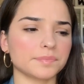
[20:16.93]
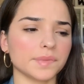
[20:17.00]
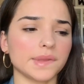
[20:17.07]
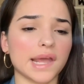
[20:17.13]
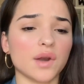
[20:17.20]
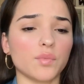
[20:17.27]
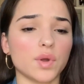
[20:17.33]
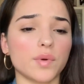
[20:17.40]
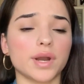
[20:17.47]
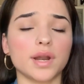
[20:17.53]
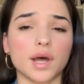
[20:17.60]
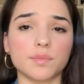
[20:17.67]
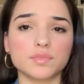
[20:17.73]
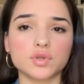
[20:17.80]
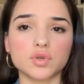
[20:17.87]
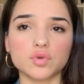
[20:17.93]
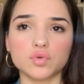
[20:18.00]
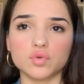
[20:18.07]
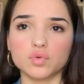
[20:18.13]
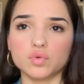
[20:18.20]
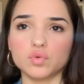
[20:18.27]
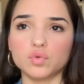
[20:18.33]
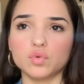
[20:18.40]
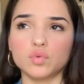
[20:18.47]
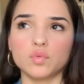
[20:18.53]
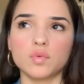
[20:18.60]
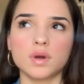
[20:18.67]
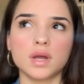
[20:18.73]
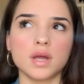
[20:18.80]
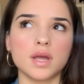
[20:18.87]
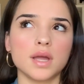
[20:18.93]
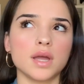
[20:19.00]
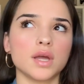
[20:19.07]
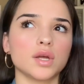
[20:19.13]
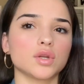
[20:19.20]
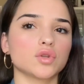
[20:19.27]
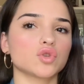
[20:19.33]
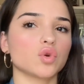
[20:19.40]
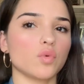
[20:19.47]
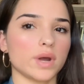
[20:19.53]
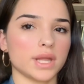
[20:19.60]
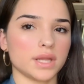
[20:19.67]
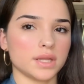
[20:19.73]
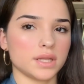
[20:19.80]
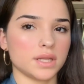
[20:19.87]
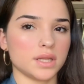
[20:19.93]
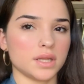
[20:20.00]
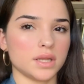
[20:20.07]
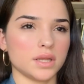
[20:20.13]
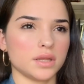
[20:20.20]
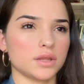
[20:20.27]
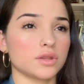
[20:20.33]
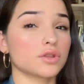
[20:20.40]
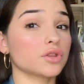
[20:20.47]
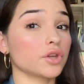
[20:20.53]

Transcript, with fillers: Then we went up to 30,